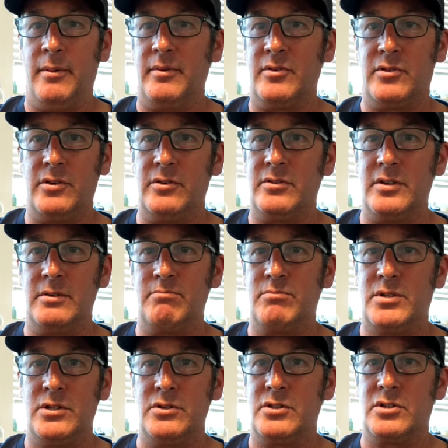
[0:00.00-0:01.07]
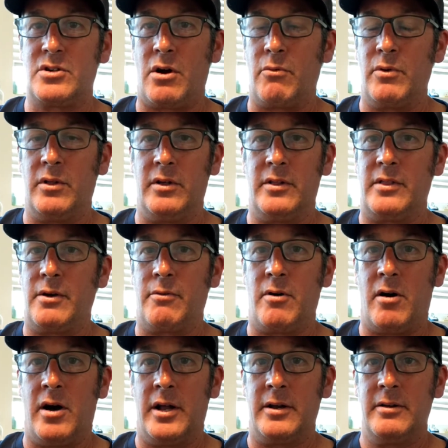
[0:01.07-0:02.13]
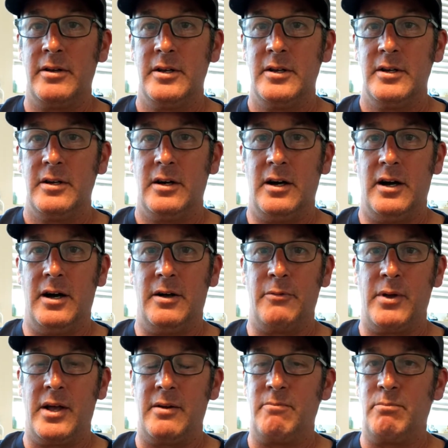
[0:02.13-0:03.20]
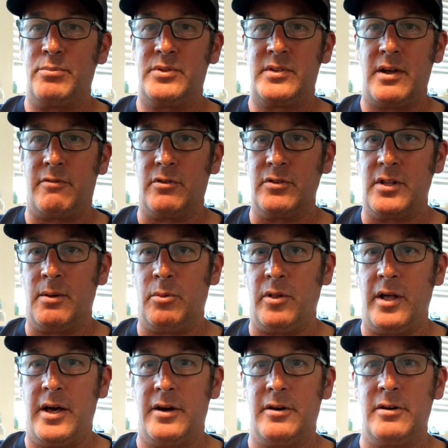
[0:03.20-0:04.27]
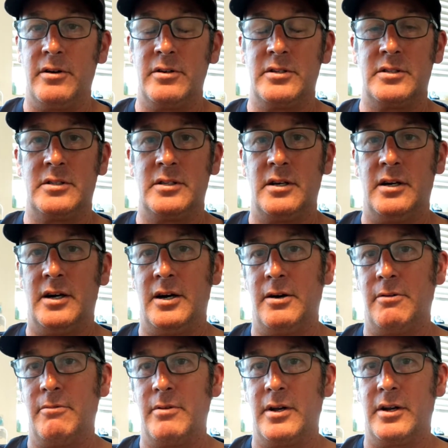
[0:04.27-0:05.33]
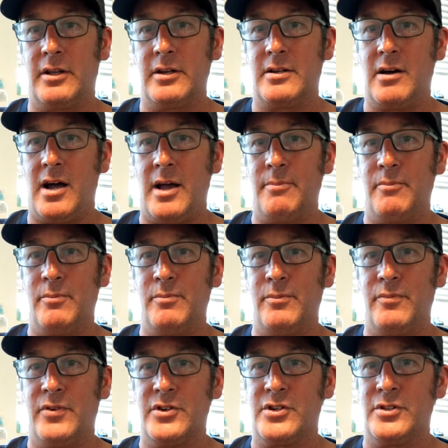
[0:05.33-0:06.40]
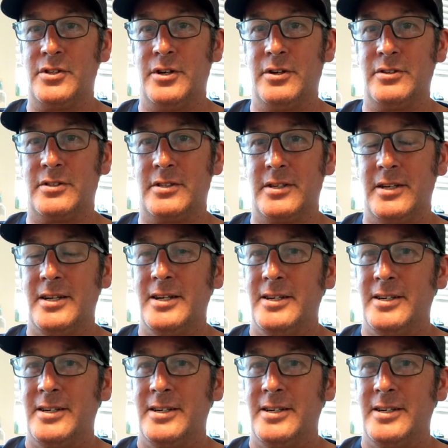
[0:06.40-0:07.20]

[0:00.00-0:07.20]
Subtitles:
As soon as you start reeling it, they were on. We had several double headers. We had a good time fishing those.